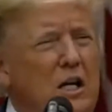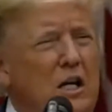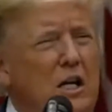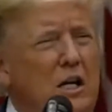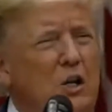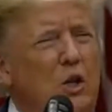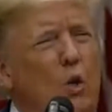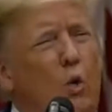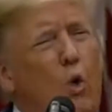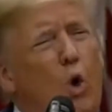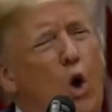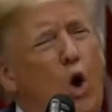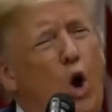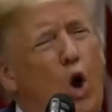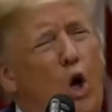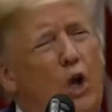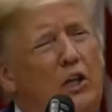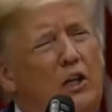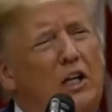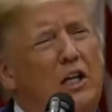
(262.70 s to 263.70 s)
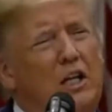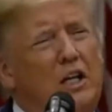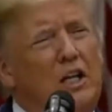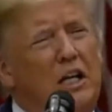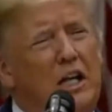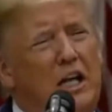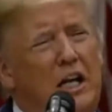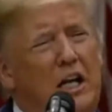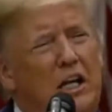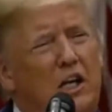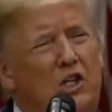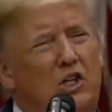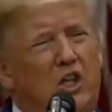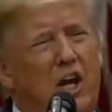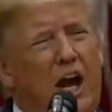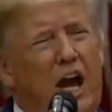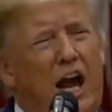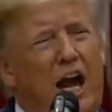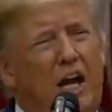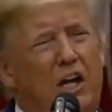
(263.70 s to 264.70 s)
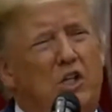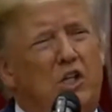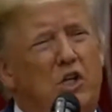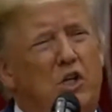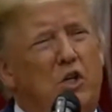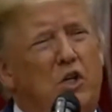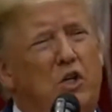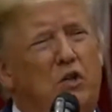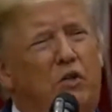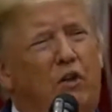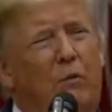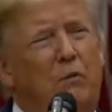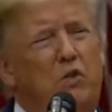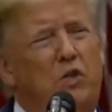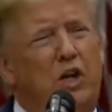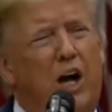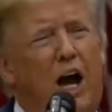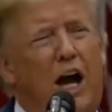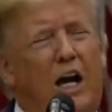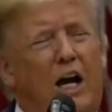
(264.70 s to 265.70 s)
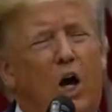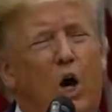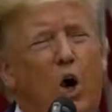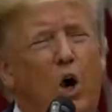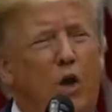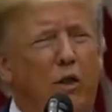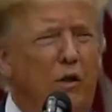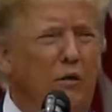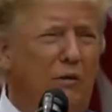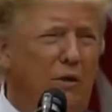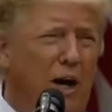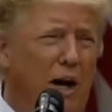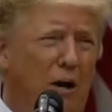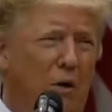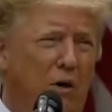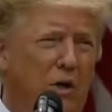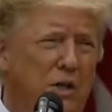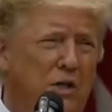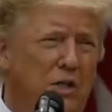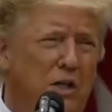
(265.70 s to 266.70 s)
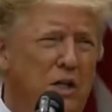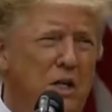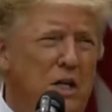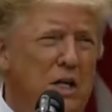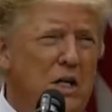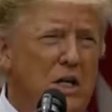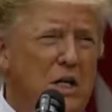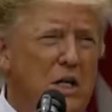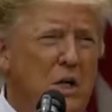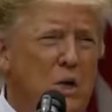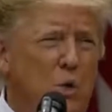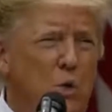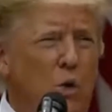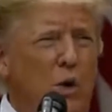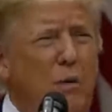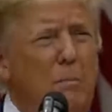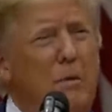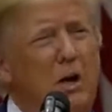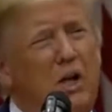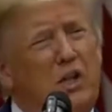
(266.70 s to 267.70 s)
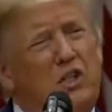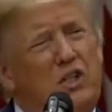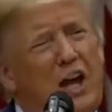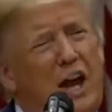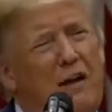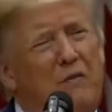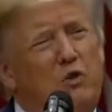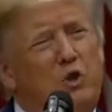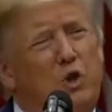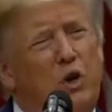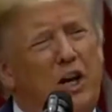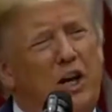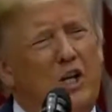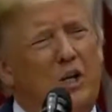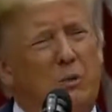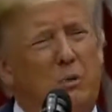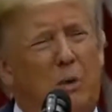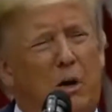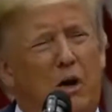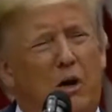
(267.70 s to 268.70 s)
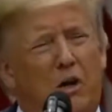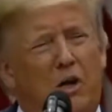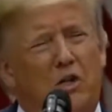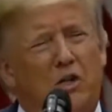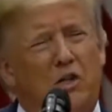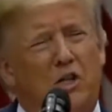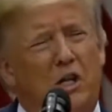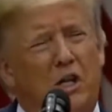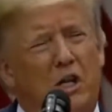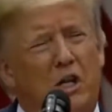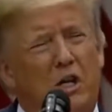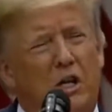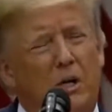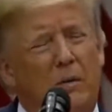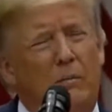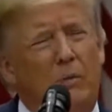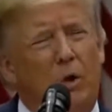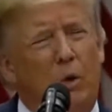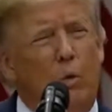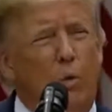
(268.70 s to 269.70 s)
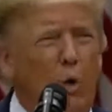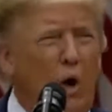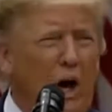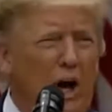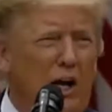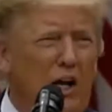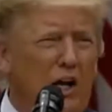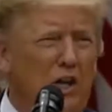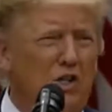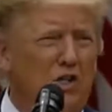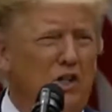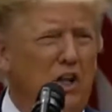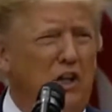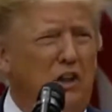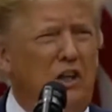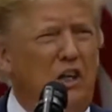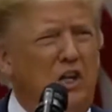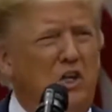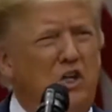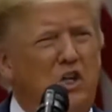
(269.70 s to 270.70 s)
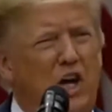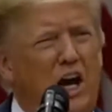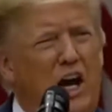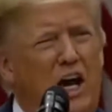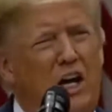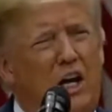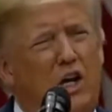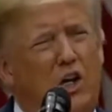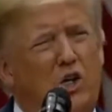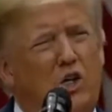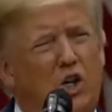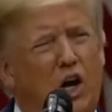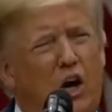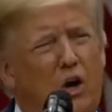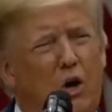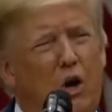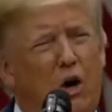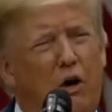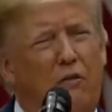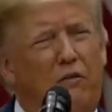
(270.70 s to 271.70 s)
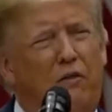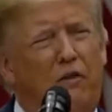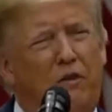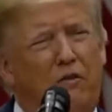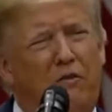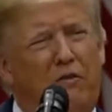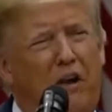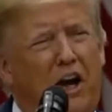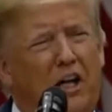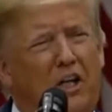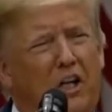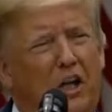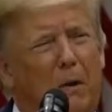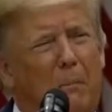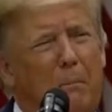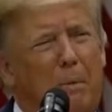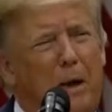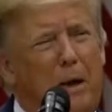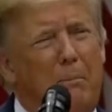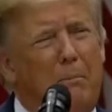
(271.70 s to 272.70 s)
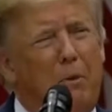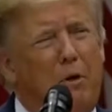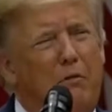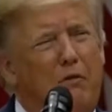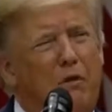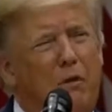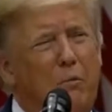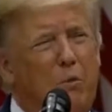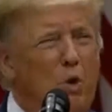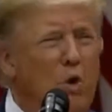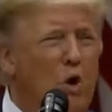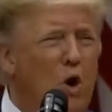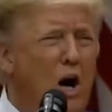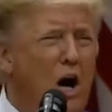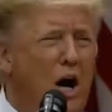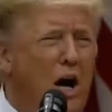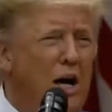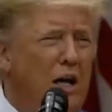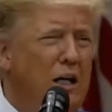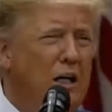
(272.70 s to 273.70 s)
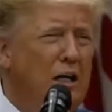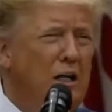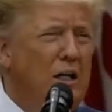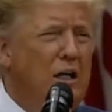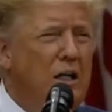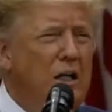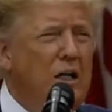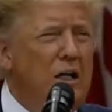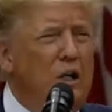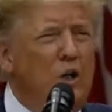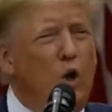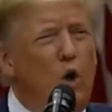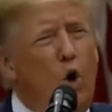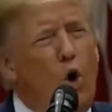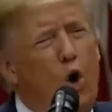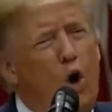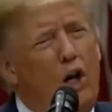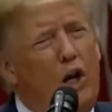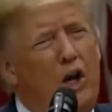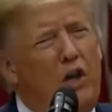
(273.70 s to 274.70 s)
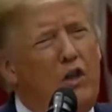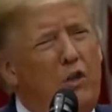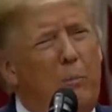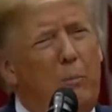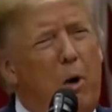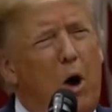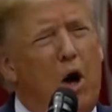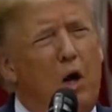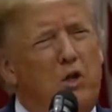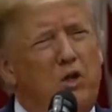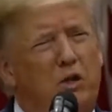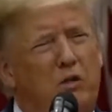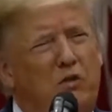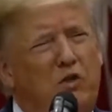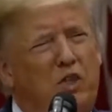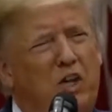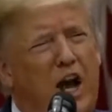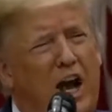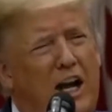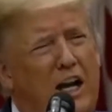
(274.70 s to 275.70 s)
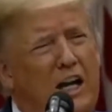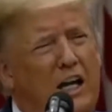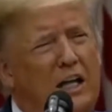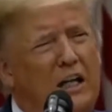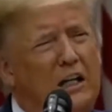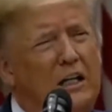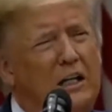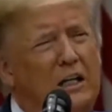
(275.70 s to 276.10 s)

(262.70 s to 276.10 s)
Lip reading: The world needs answers from China on the virus. We must have transparency. Why is it that China shut off infected people from Wuhan to all other parts of China?